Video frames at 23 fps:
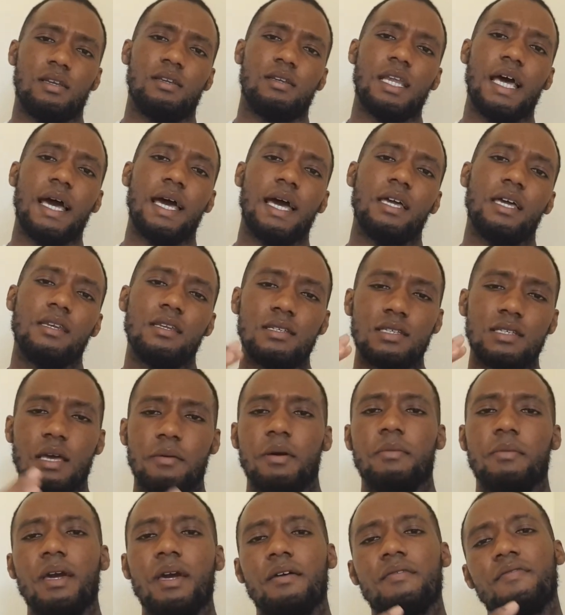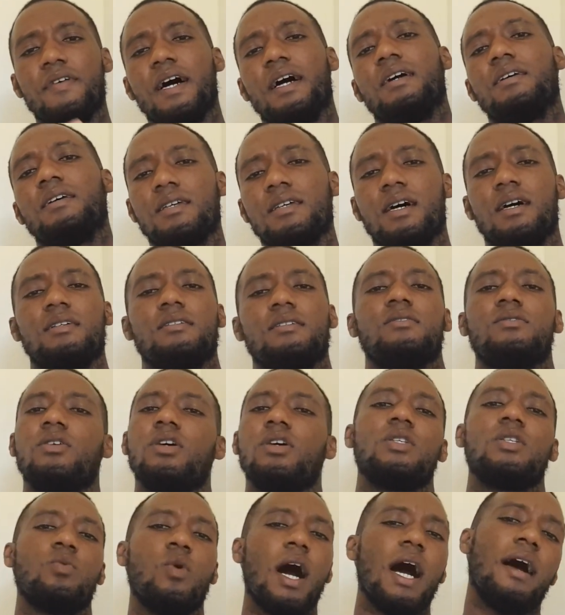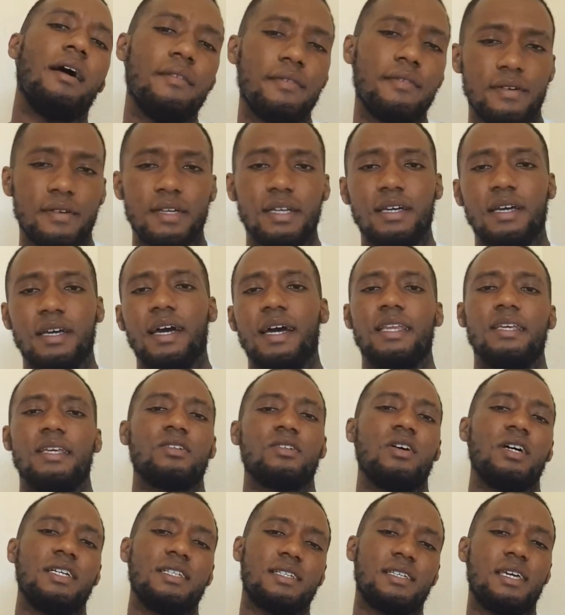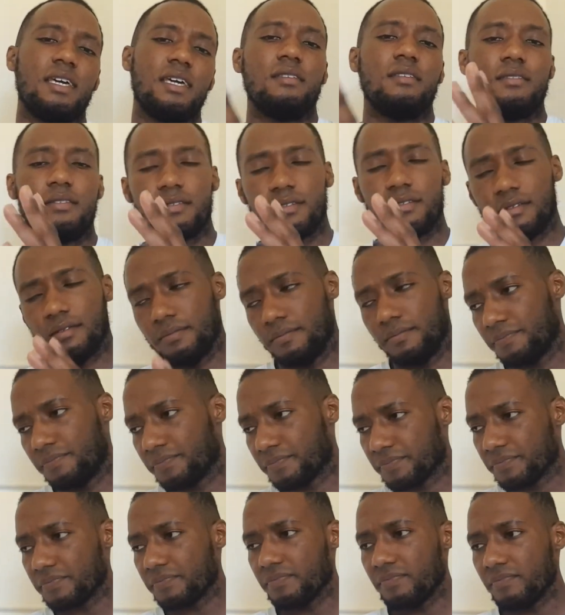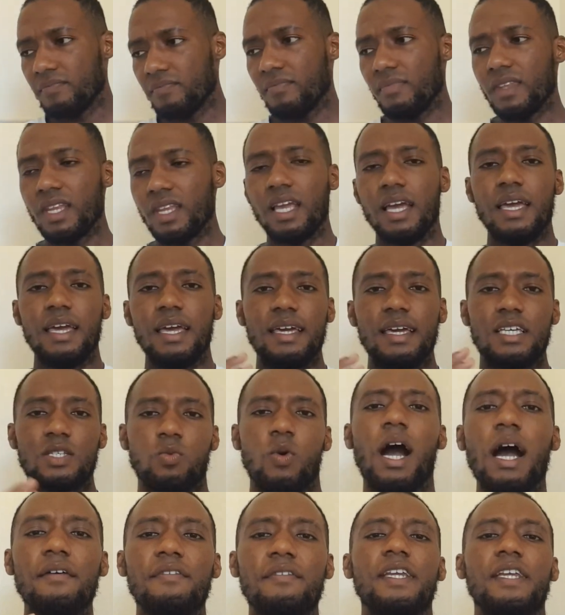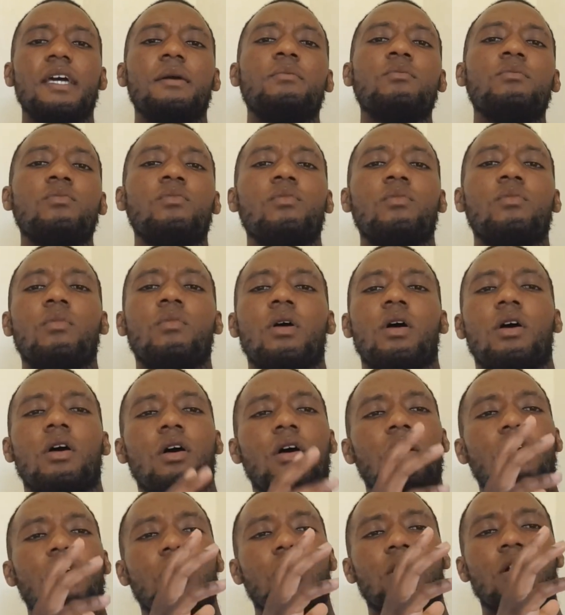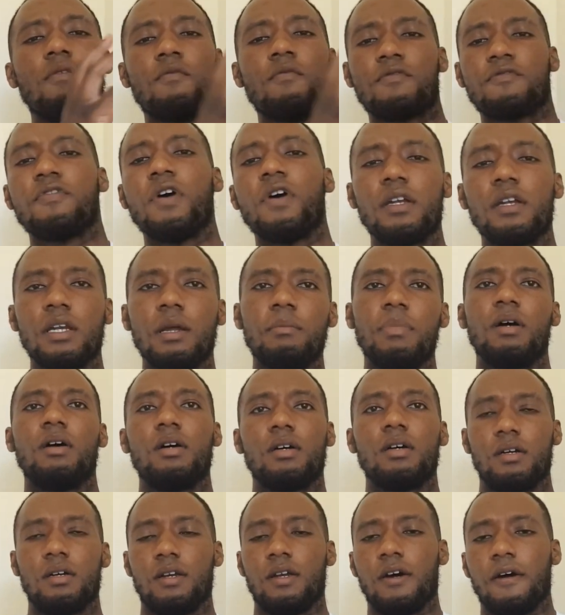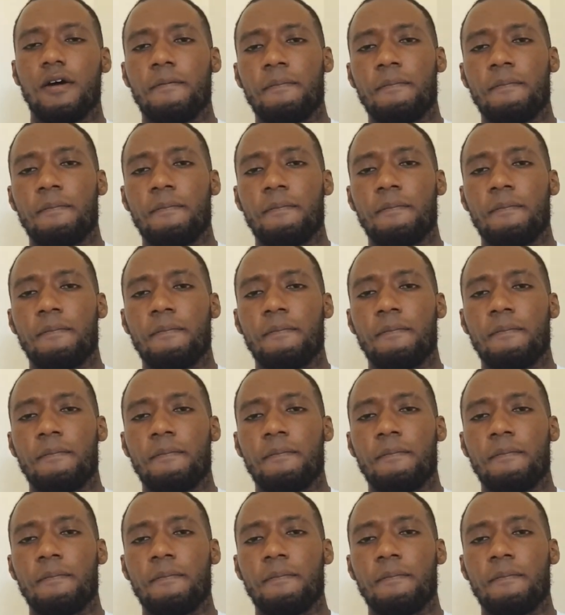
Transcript: Now, in this MMA fighter's house, he's got his wife and he's got his kids. His wife and him confront the burglar.